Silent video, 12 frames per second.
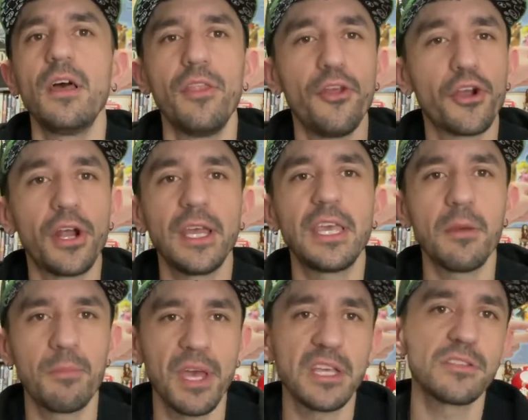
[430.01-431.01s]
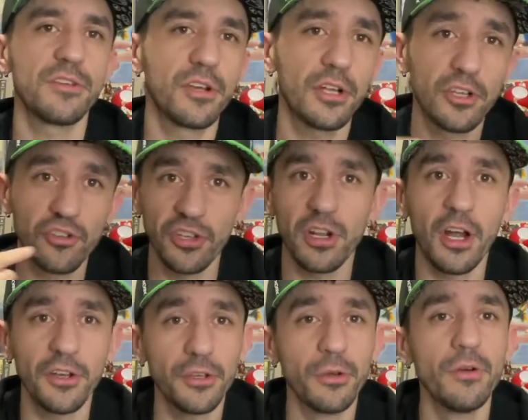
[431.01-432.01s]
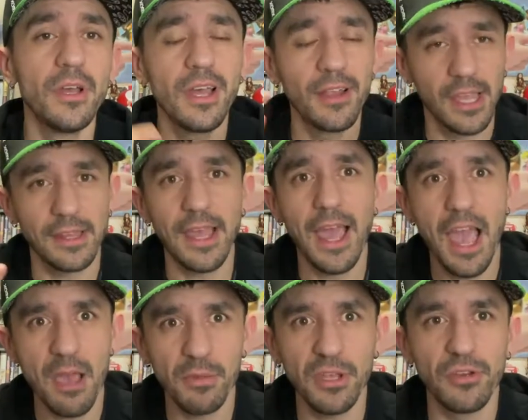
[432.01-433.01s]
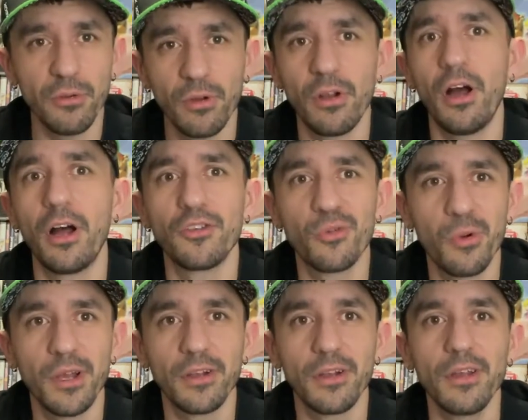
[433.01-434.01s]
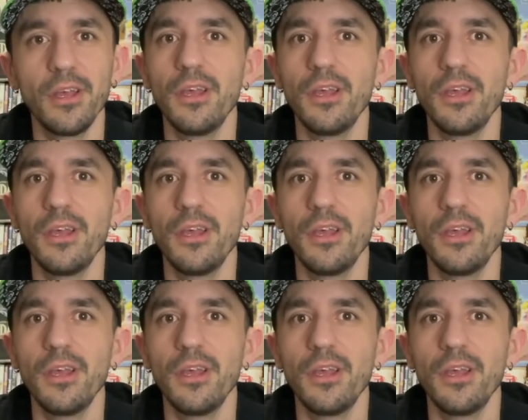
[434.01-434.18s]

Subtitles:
they're going to get pissed and they're going to shit on you like they have been doing on Twitter.